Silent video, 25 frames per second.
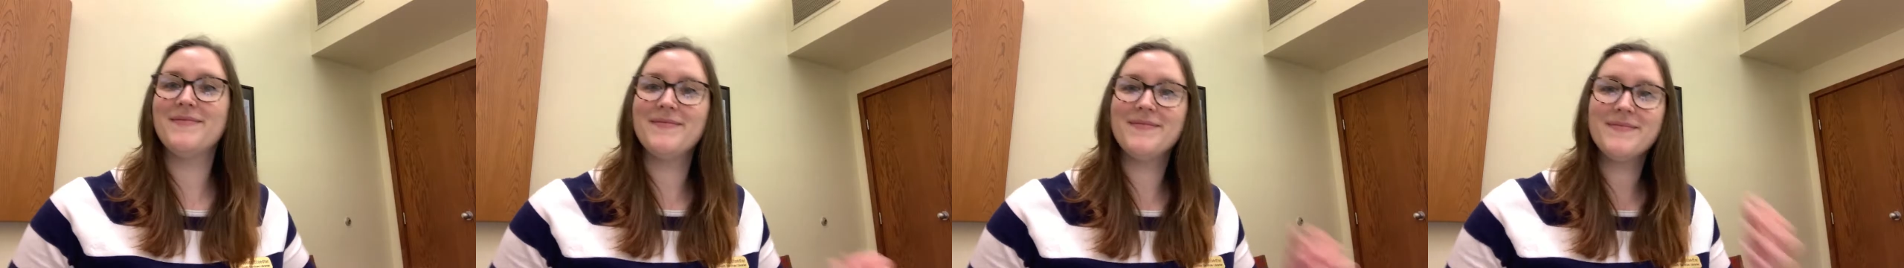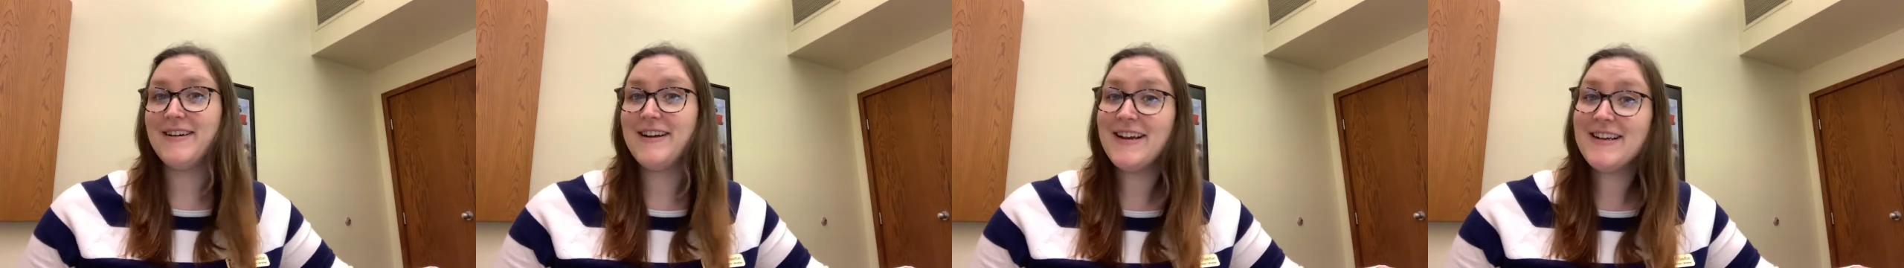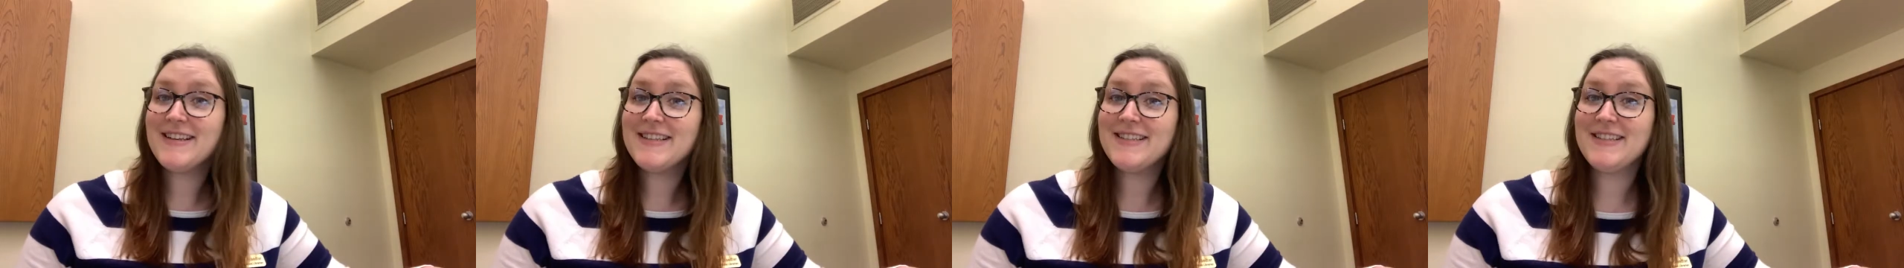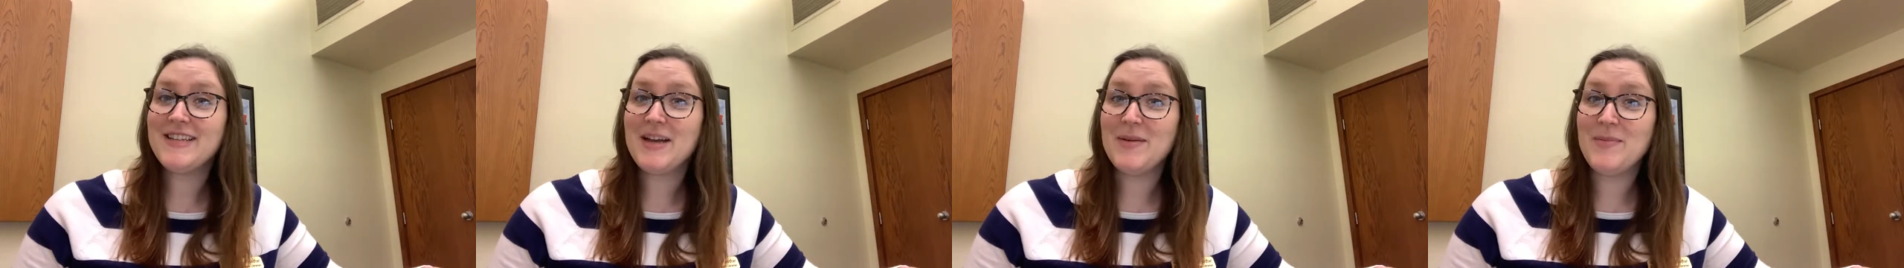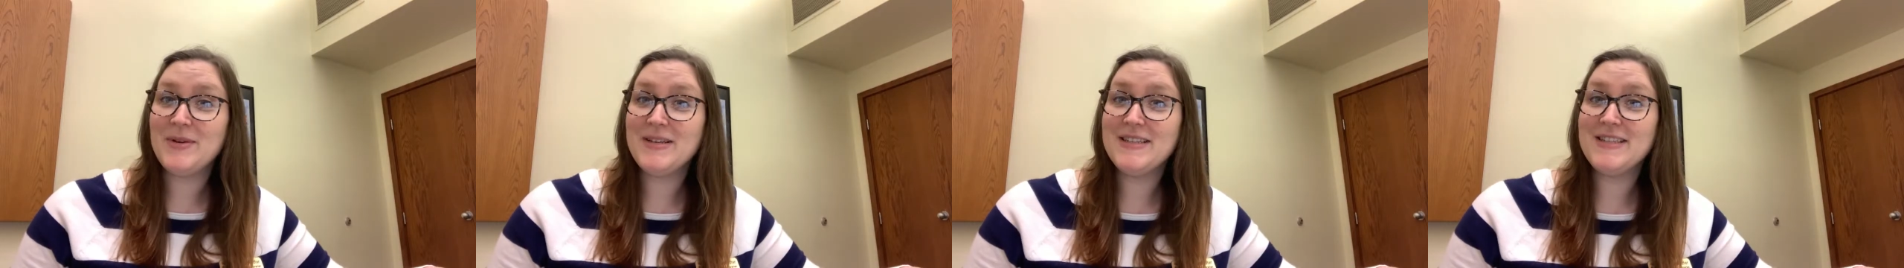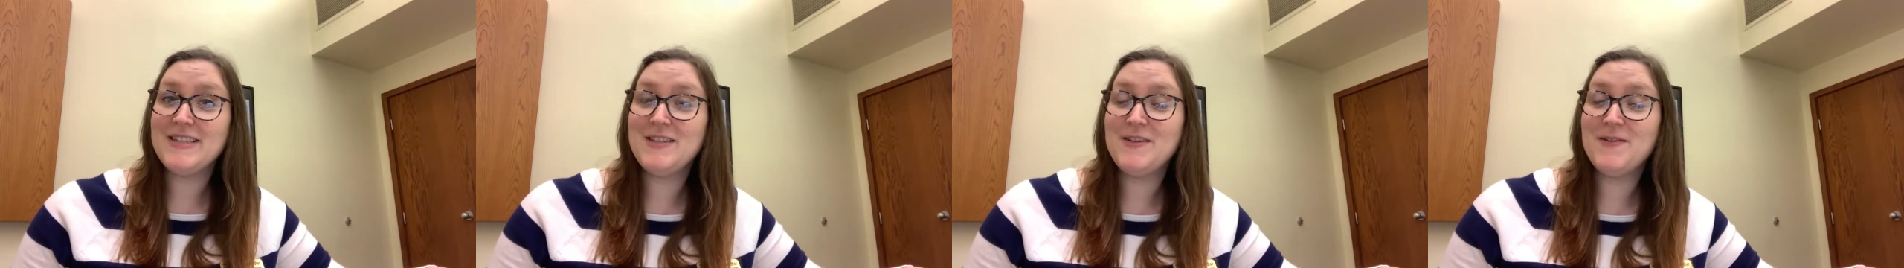Next step
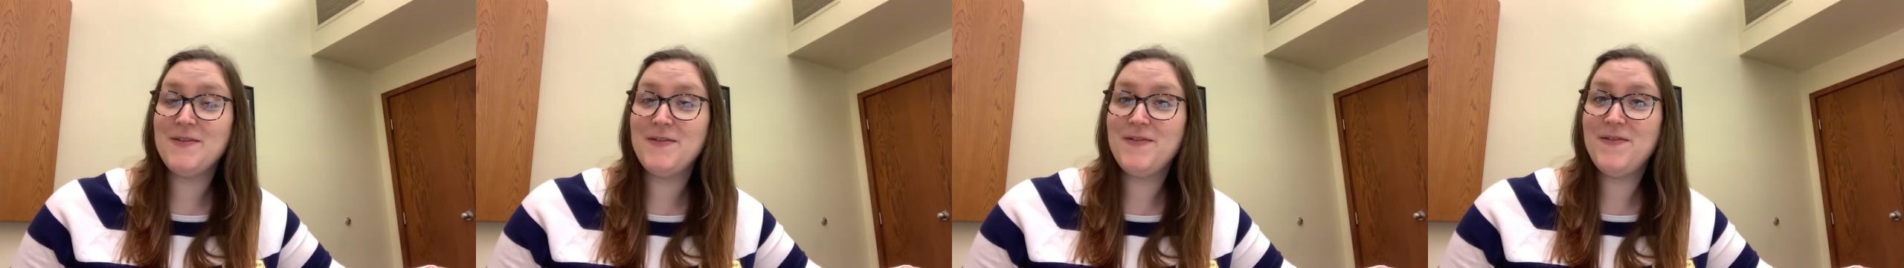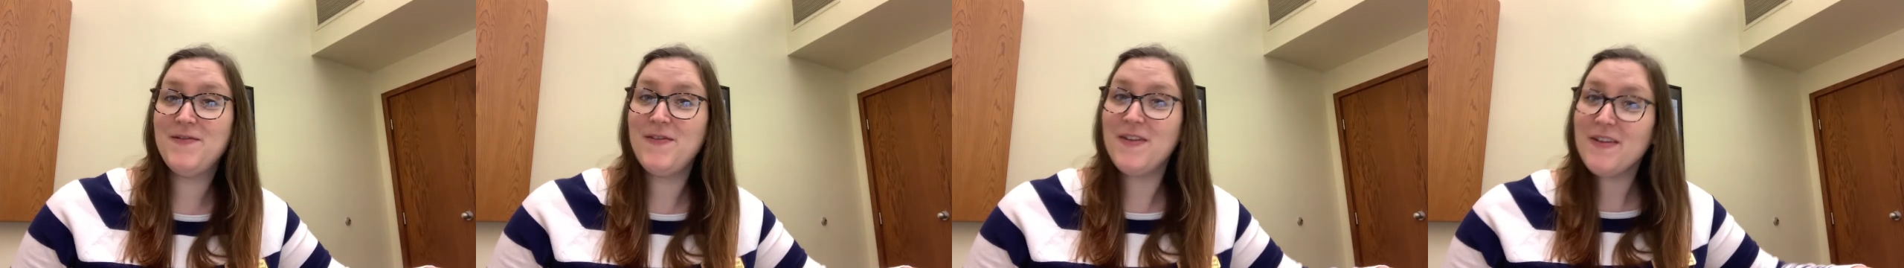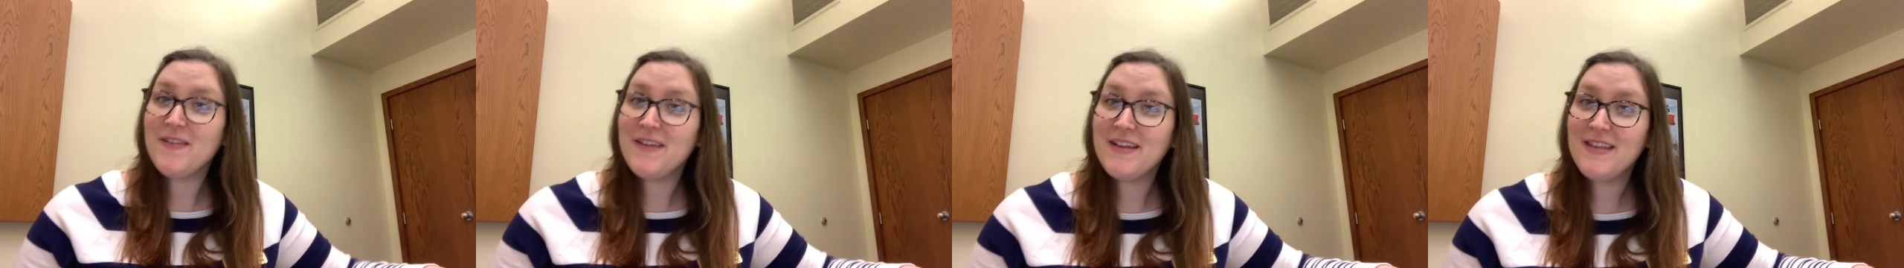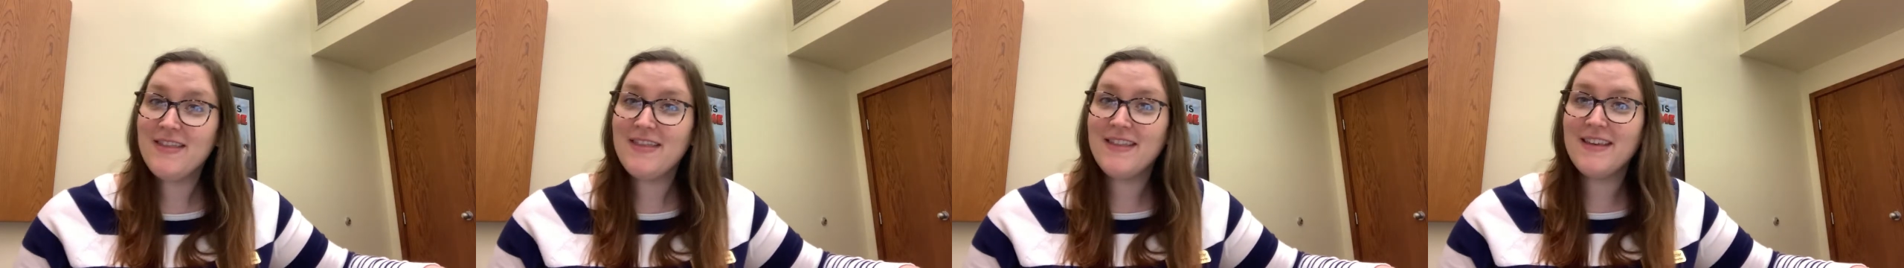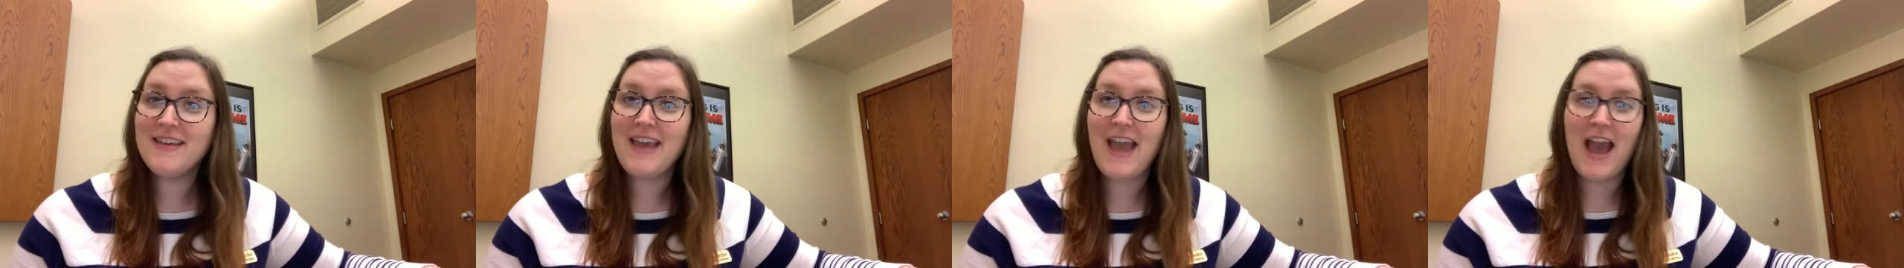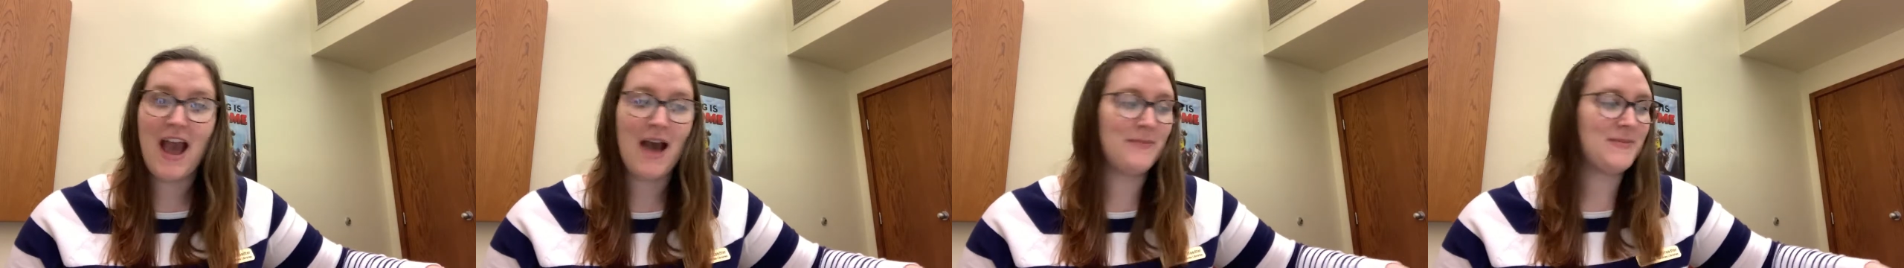is to fill in the
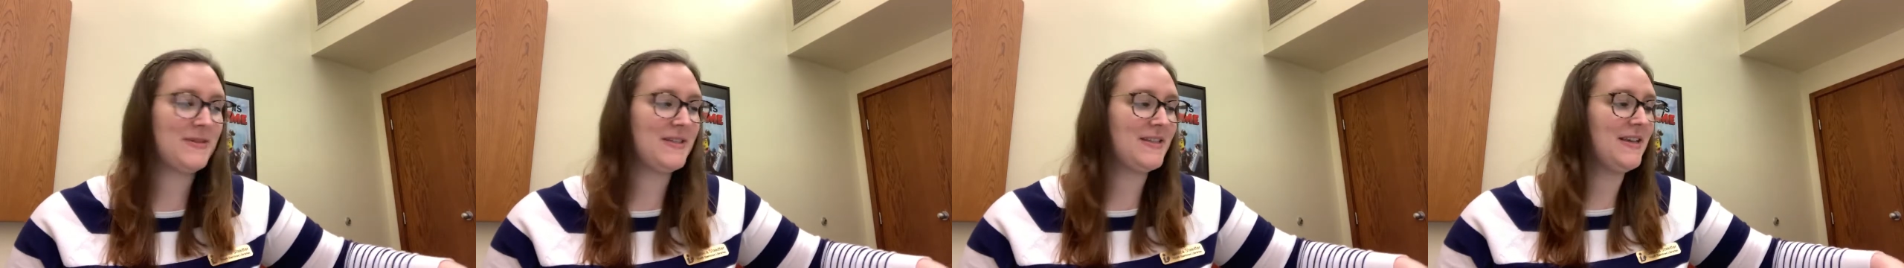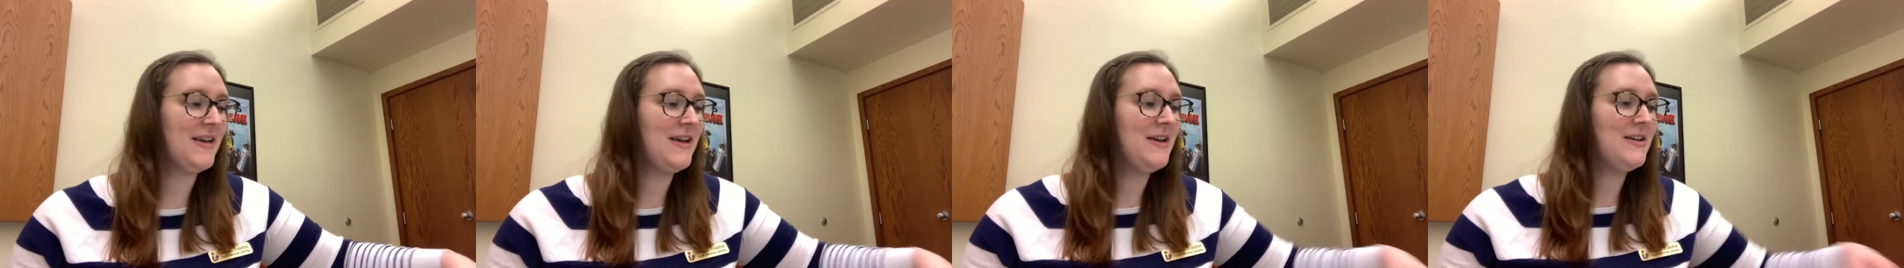gaps.